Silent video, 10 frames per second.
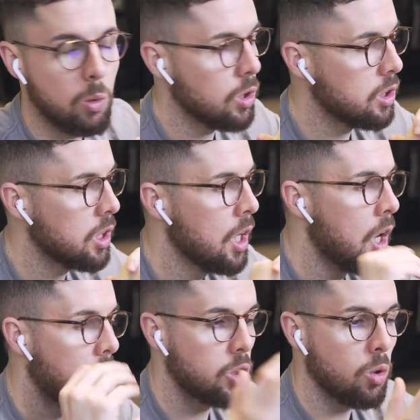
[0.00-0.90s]
It was
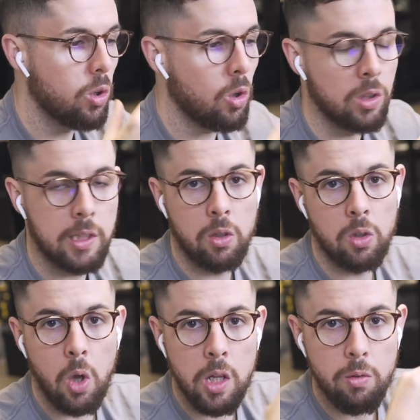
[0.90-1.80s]
I saw your content
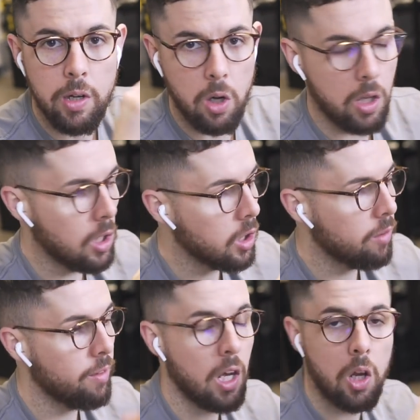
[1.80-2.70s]
online, I really like the look
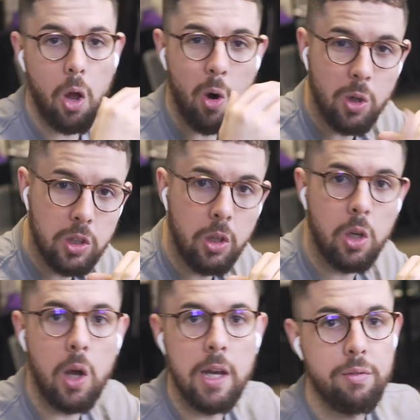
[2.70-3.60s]
of it, I like Hoxo
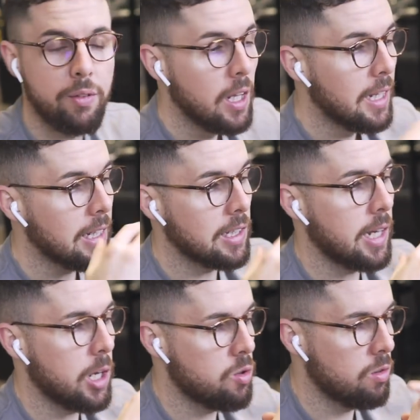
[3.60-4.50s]
Life,
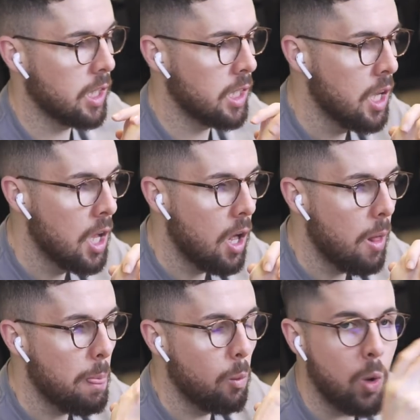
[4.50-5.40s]
etc. And
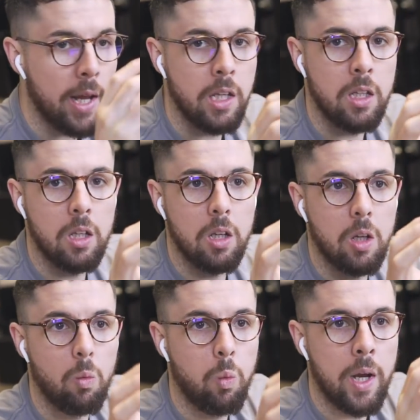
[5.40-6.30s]
when
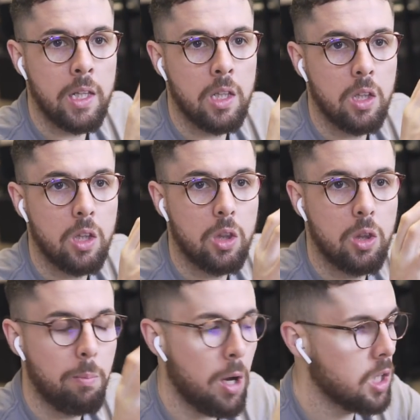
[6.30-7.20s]
when
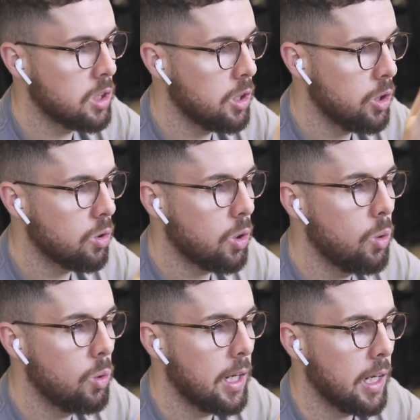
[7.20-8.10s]
the person that you're
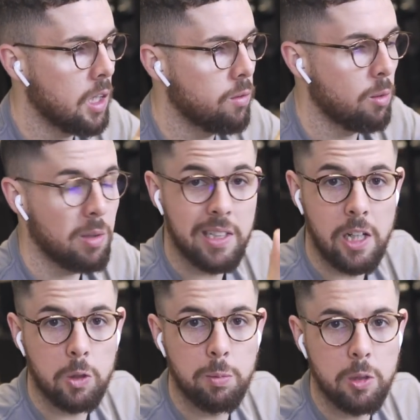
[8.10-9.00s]
calling from a
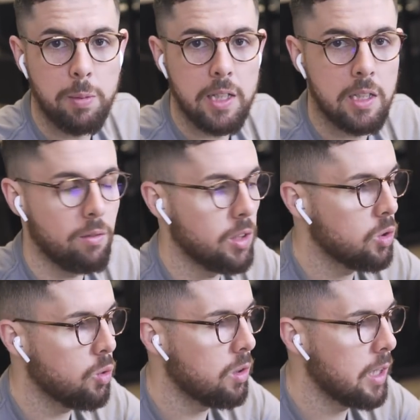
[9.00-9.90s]
sales perspective has
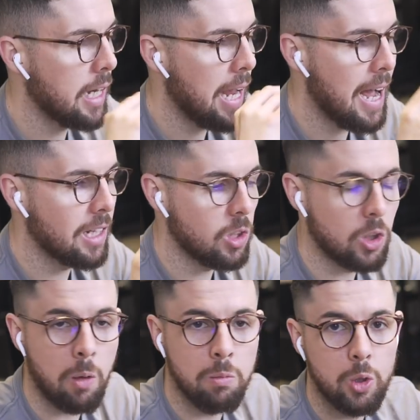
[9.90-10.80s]
already had
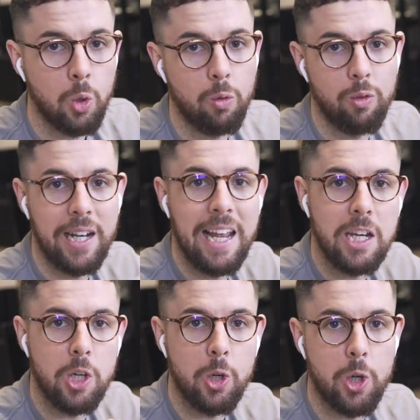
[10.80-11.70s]
some sort of
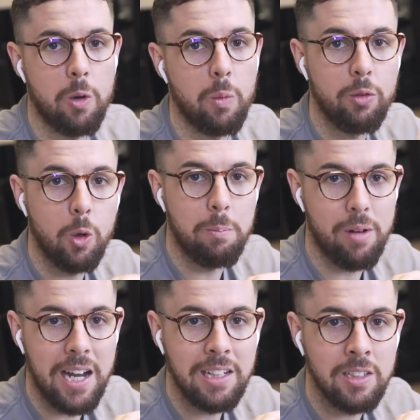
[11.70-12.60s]
relationship with your
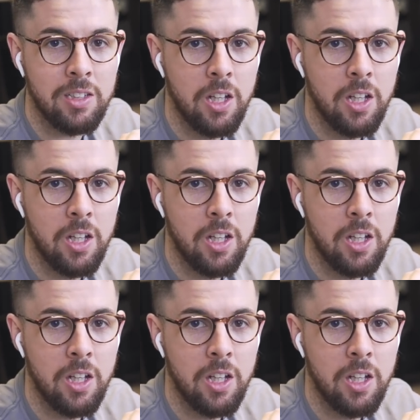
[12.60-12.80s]
brand,